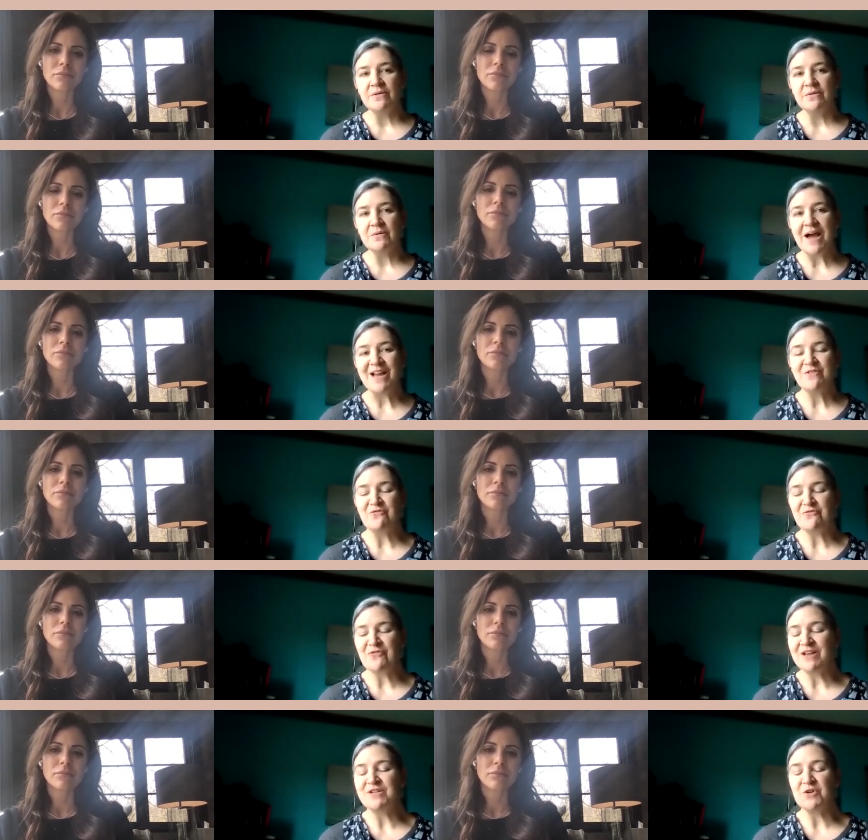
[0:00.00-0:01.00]
Speaker 1: I have a
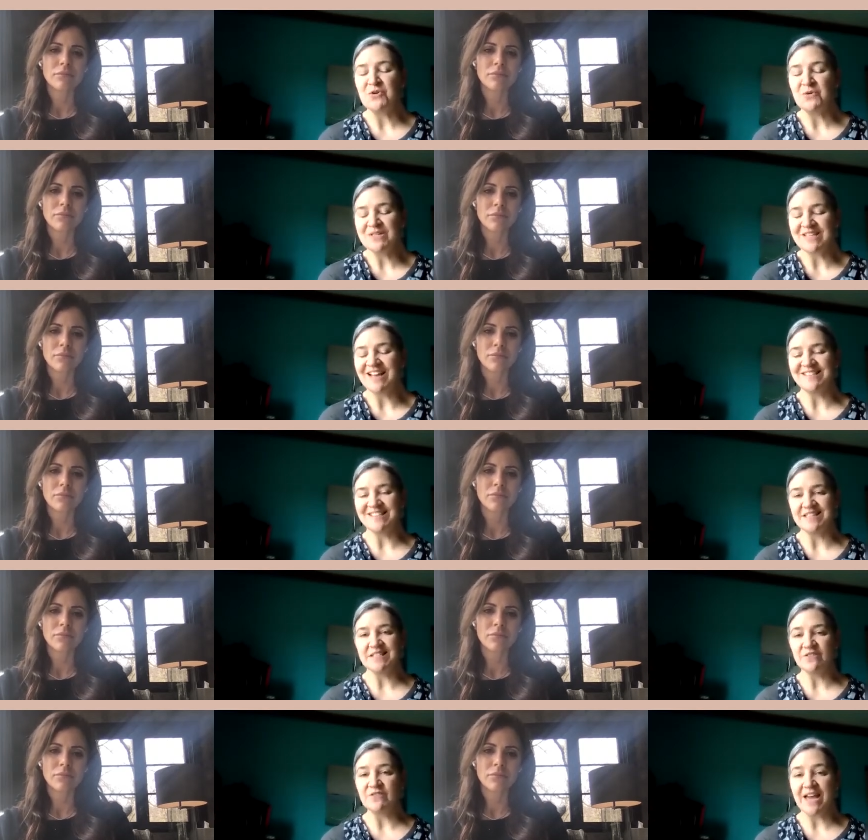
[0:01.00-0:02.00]
friend who is highly
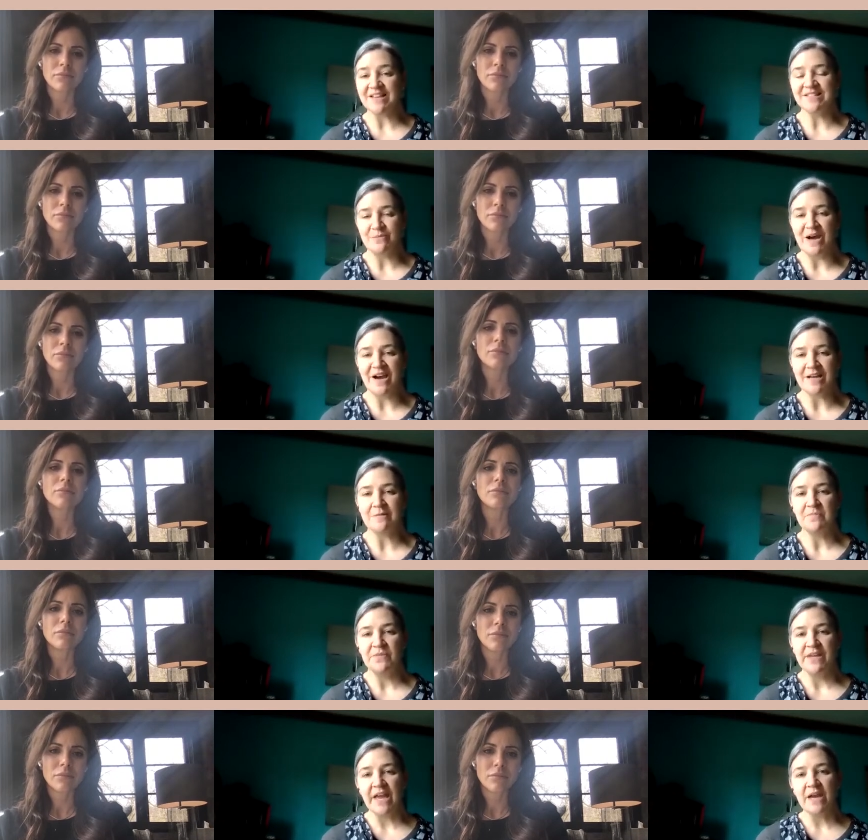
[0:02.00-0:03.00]
sensitive, as am
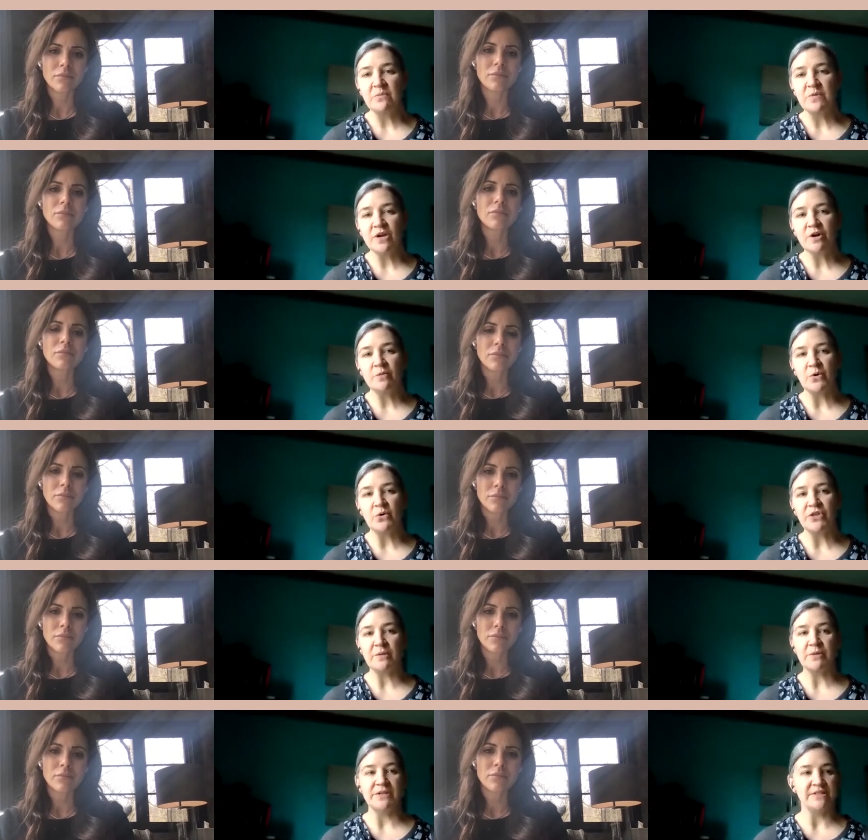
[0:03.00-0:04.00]
I, and we are
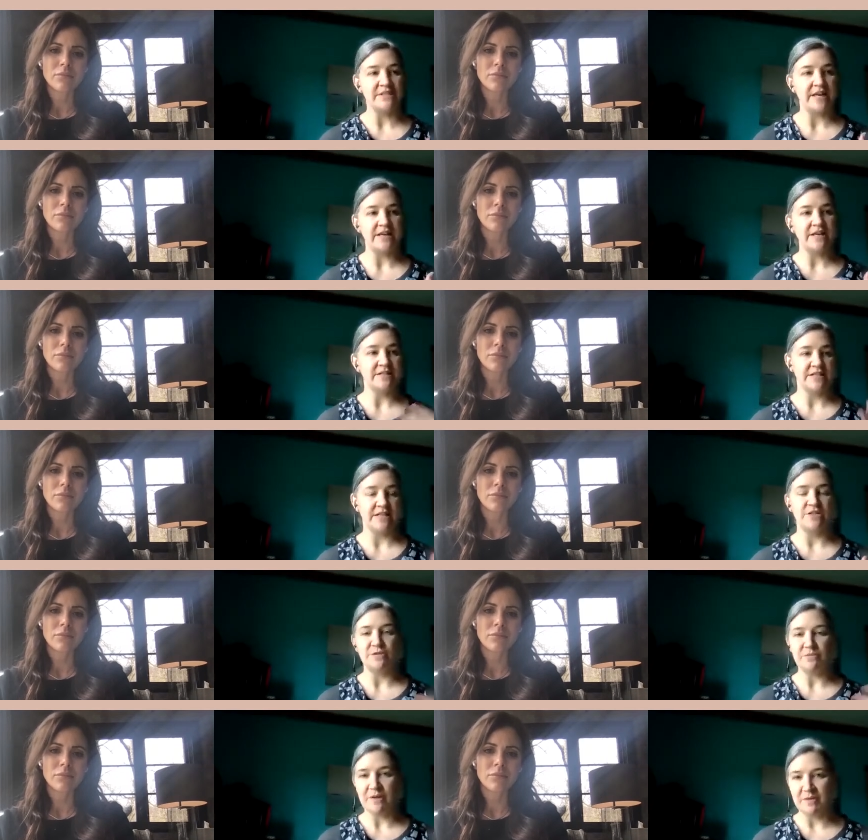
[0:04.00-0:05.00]
both able to stand on the
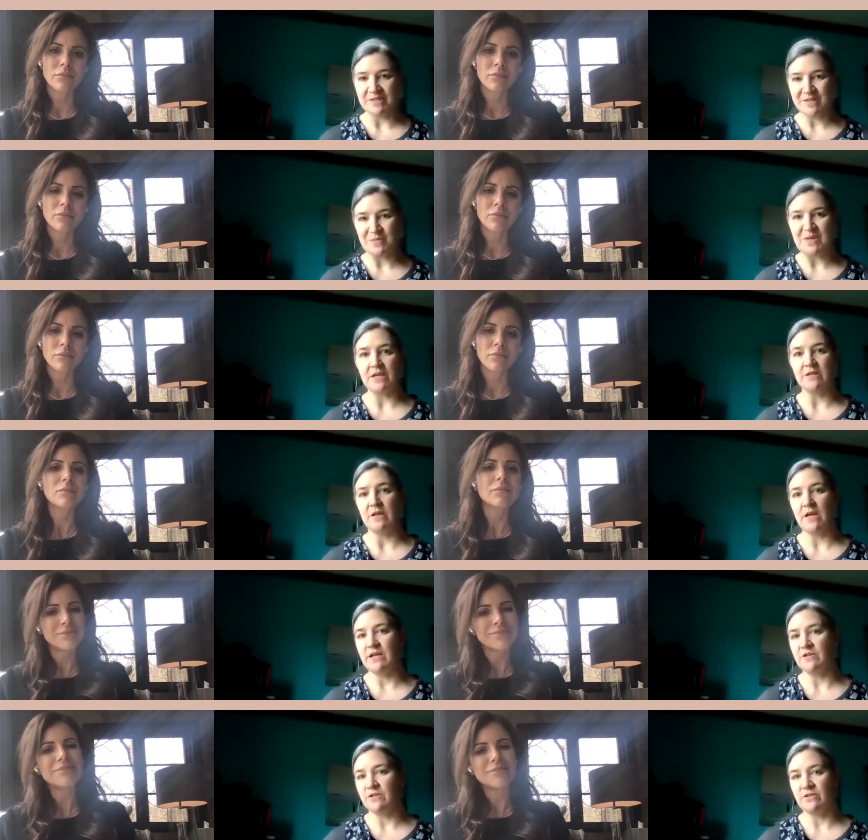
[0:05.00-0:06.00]
stage and public speak and,
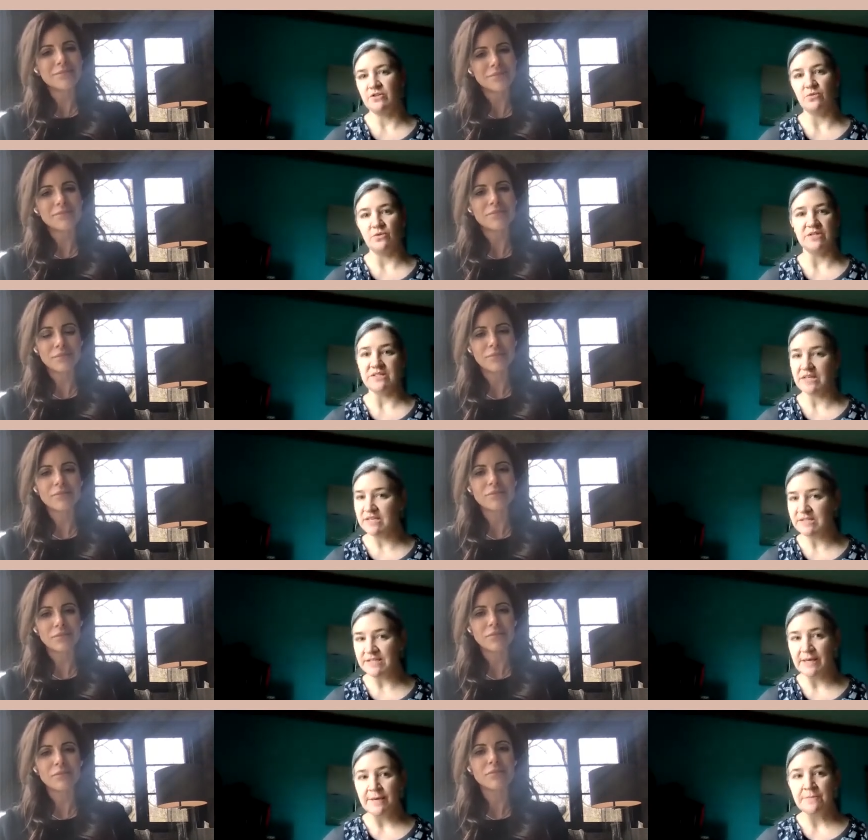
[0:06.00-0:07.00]
and do these
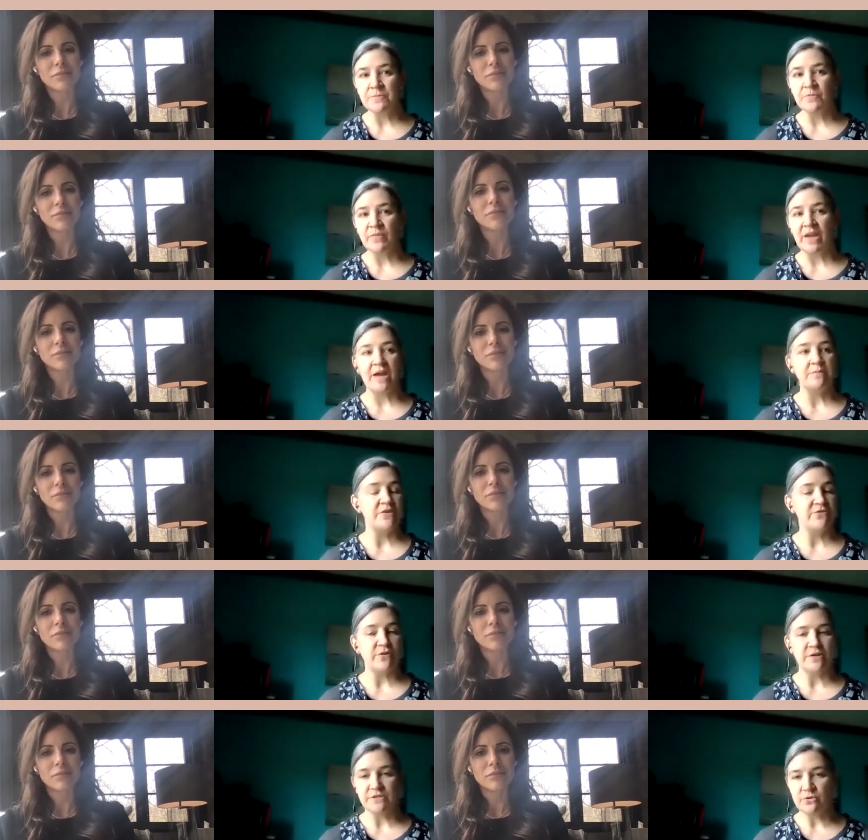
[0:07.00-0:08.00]
things and be
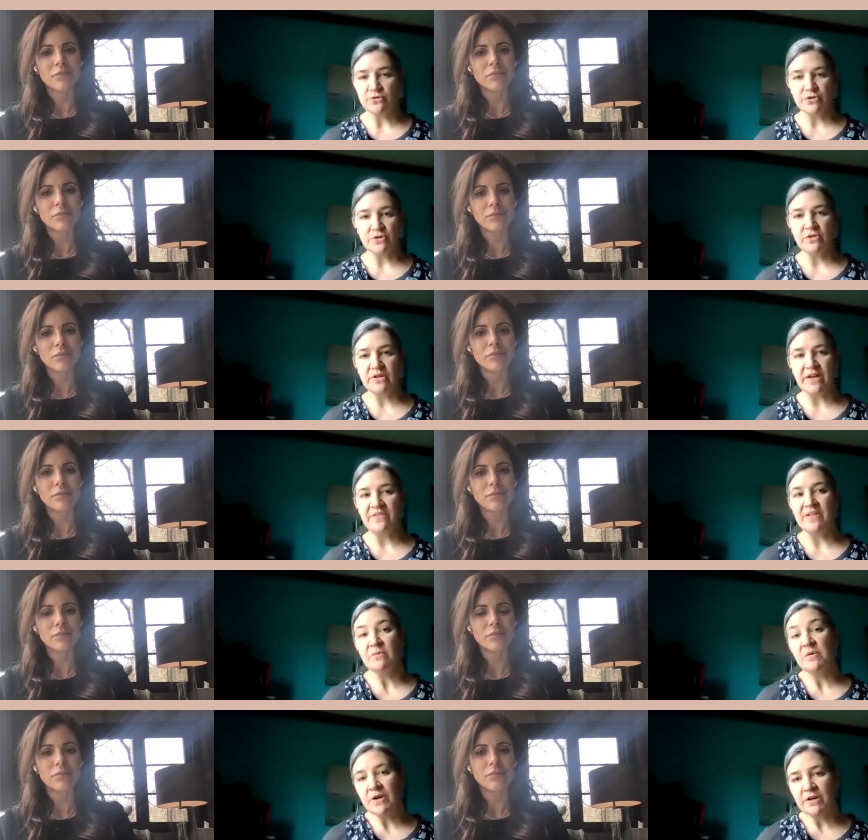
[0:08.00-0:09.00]
very social. And then
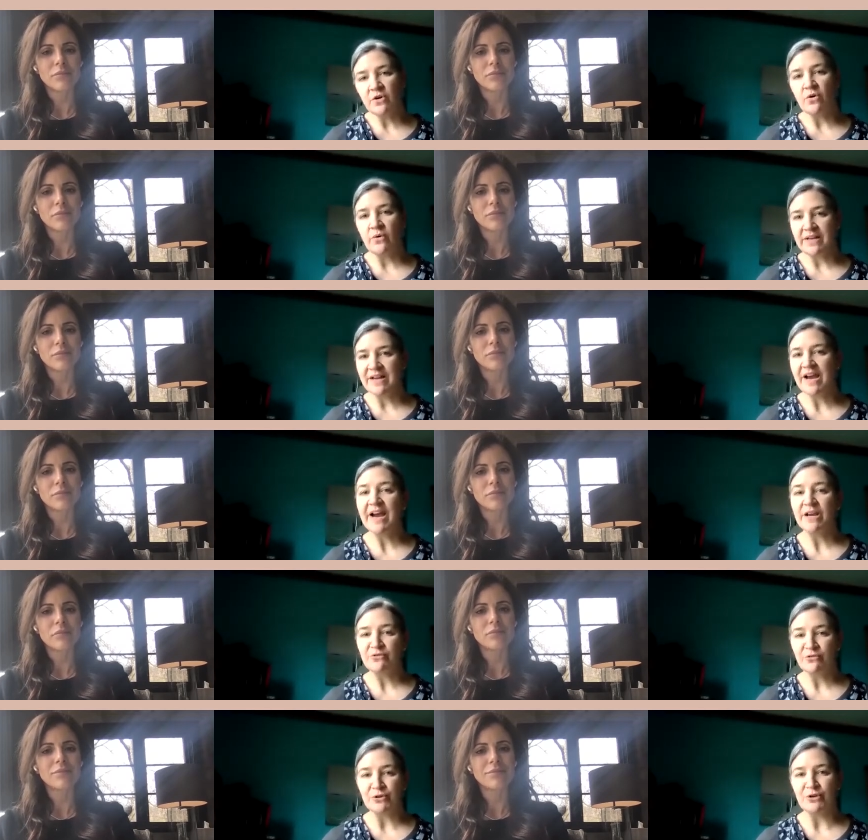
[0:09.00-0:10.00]
we want to go away and
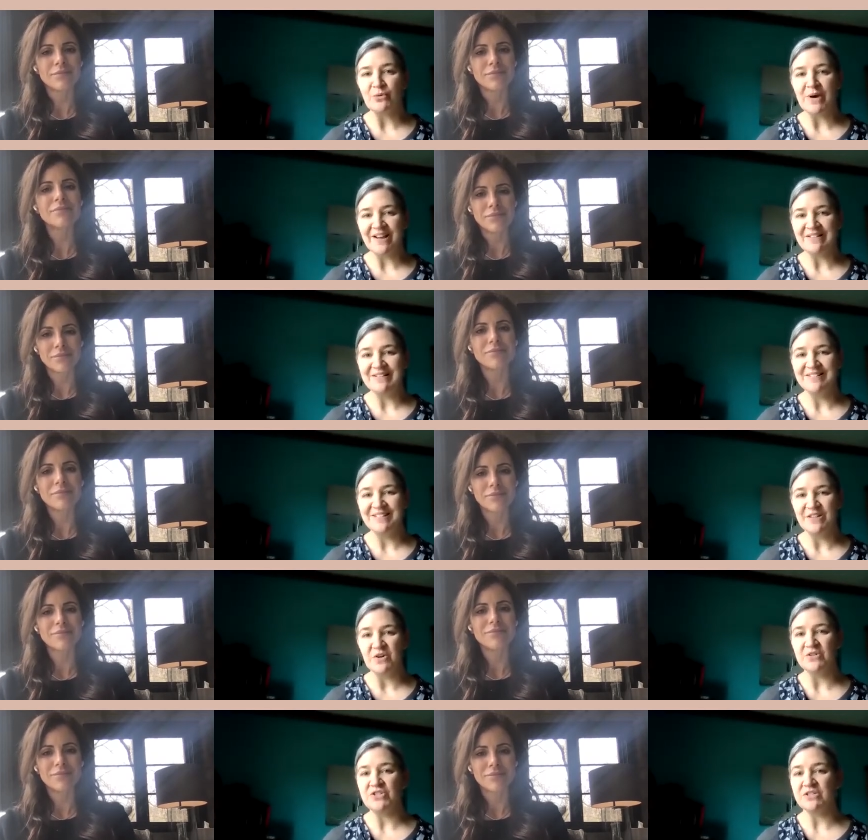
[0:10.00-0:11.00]
hide for a little while, you
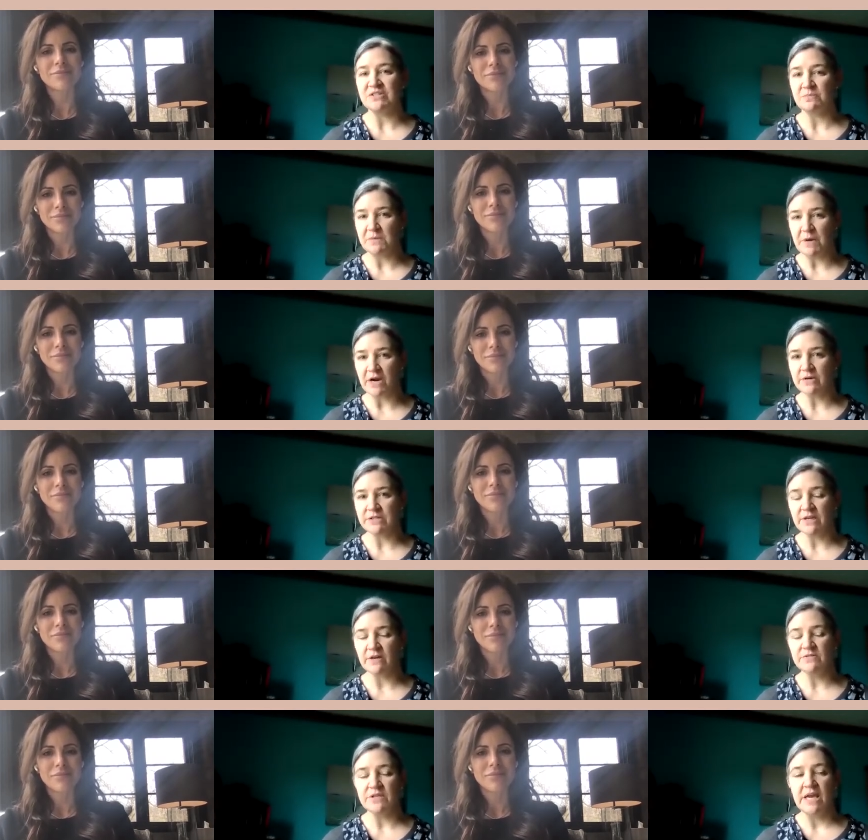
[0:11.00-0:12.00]
know, and just be by
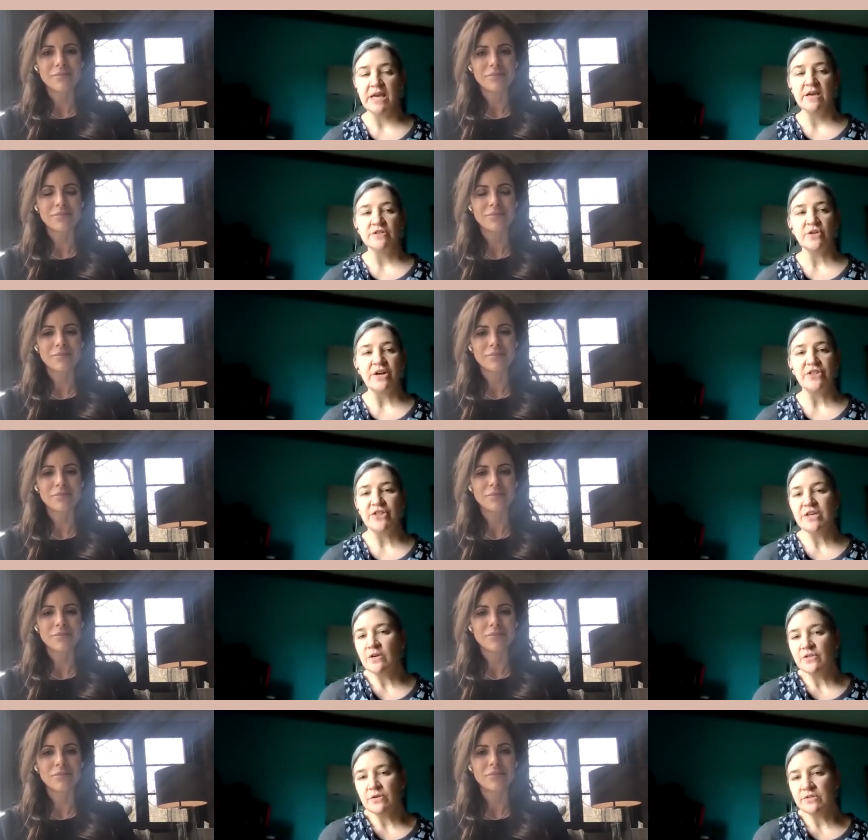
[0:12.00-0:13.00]
ourselves. So I
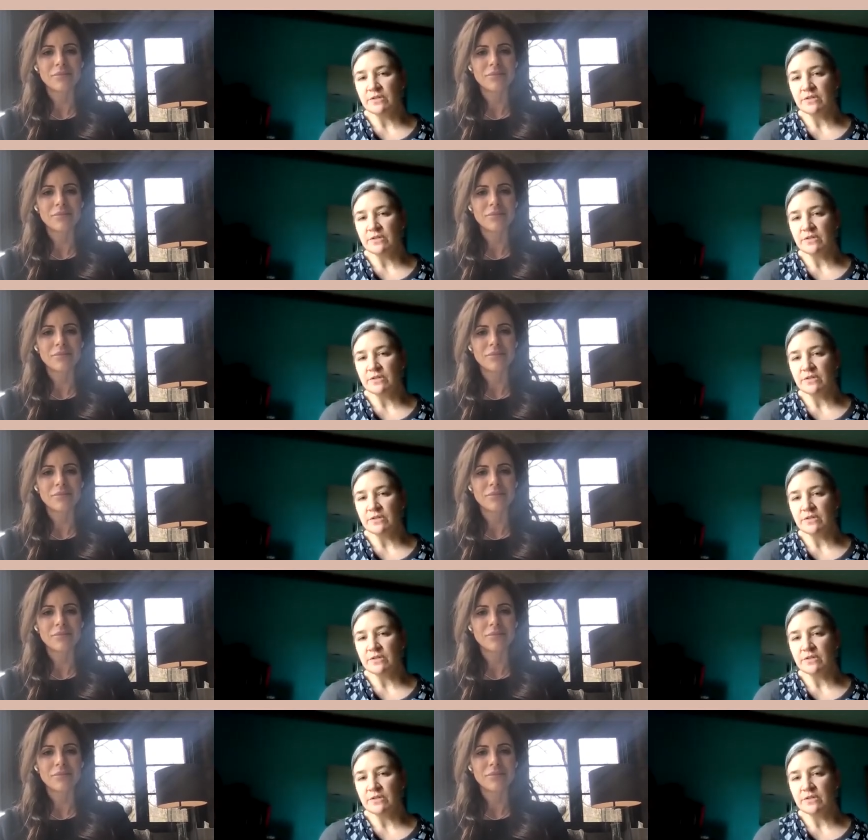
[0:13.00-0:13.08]
think there's